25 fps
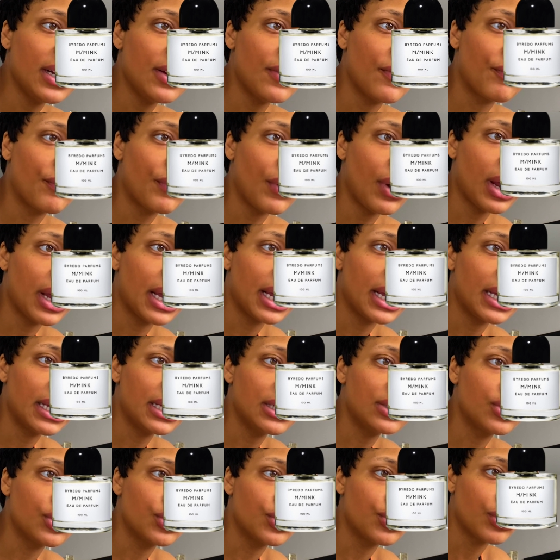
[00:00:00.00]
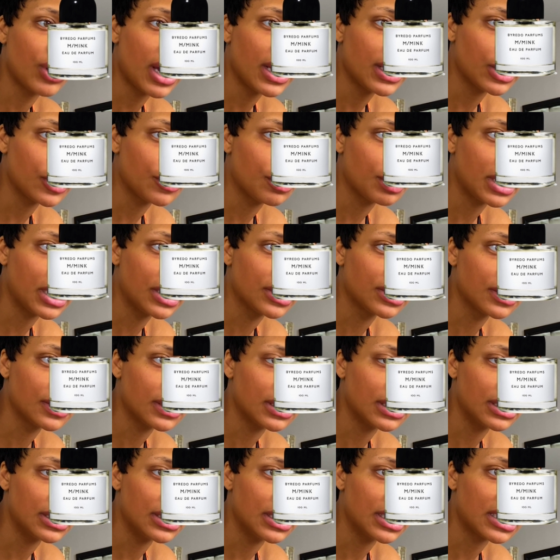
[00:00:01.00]
afraid to try this because of
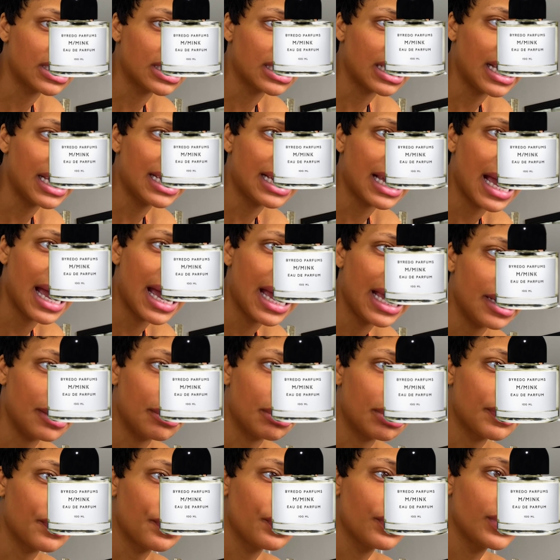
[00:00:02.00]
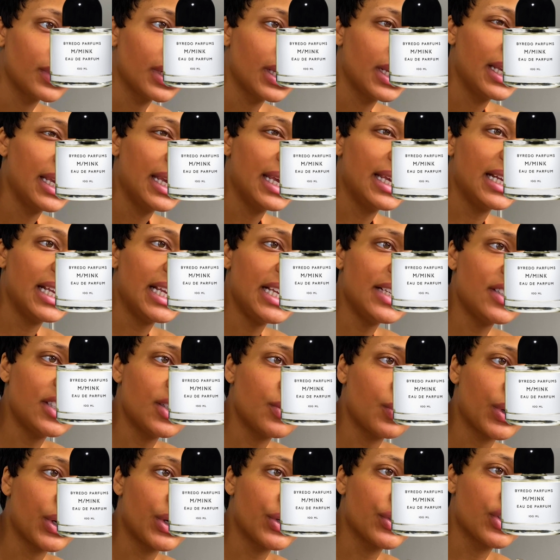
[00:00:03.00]
the dislike hype. In easy
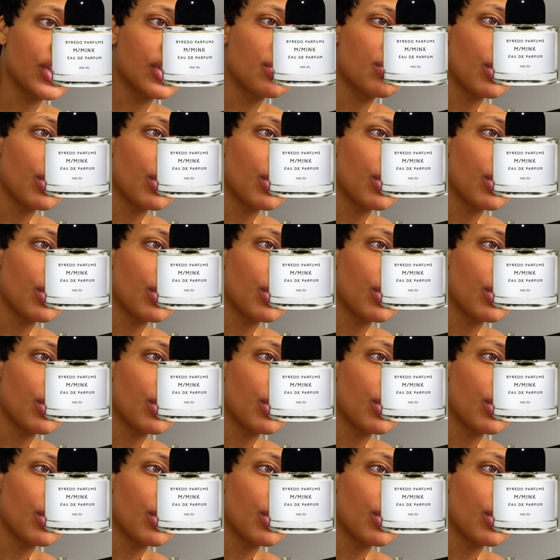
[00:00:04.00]
words, it's